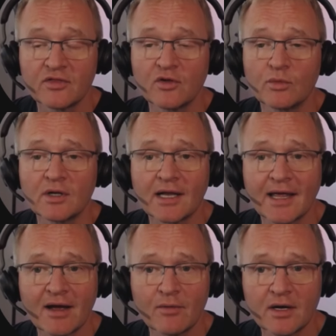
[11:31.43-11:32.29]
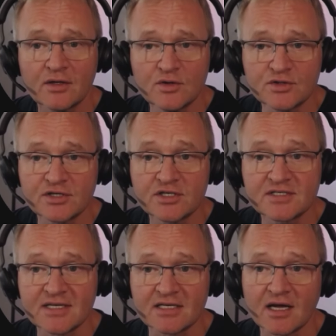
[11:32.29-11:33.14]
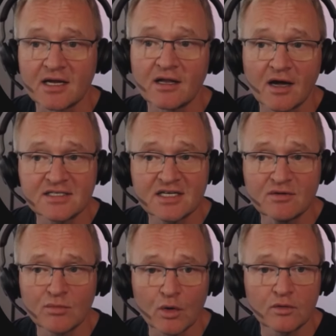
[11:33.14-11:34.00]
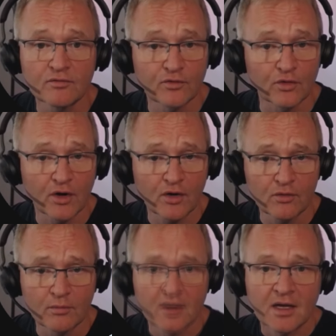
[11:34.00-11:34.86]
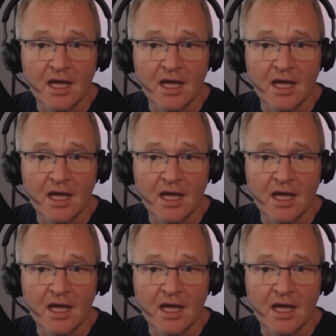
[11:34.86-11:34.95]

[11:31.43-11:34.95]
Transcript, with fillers: that will allow our user to set a lighting mode for the home.